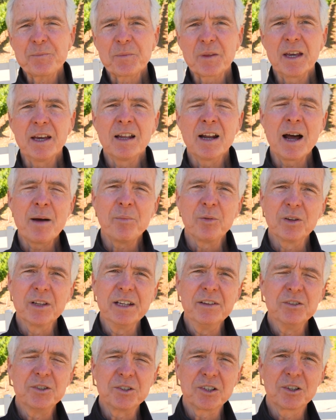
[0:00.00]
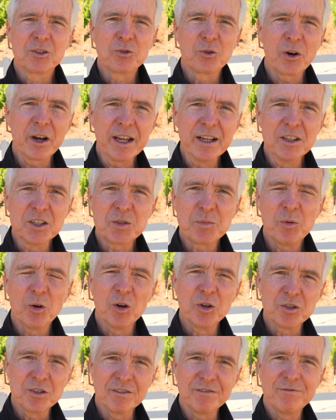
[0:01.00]
And I believe it's great
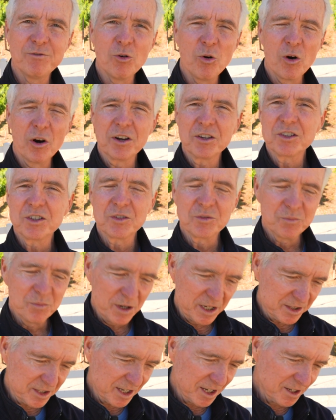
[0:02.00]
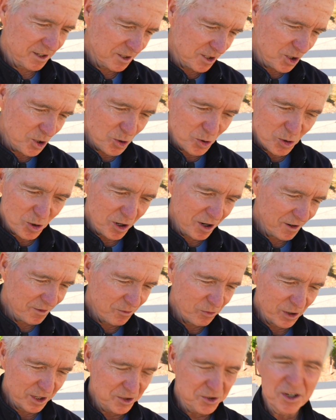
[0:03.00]
spiritual force is at the core of
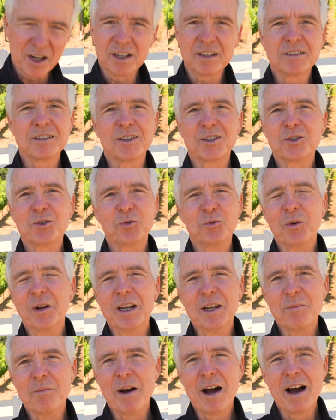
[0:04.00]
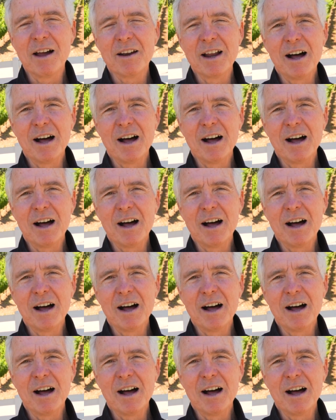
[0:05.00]
what Genesis is written about.